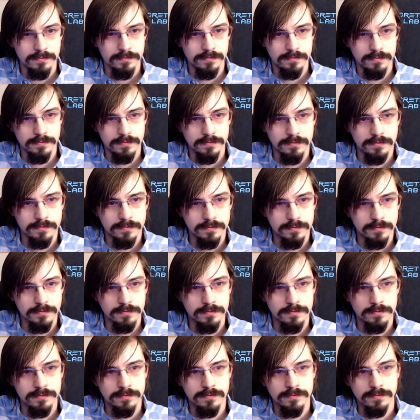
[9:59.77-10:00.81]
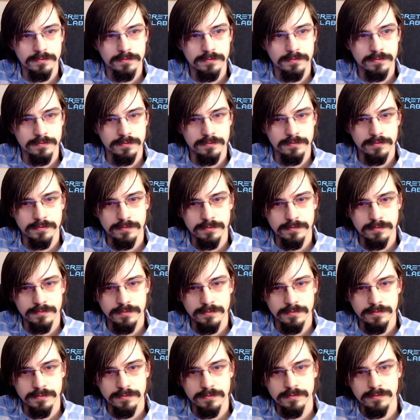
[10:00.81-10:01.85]

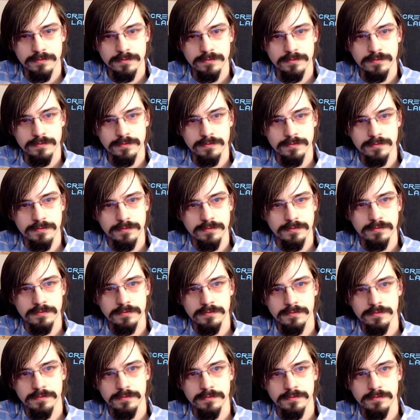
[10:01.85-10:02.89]
(silent)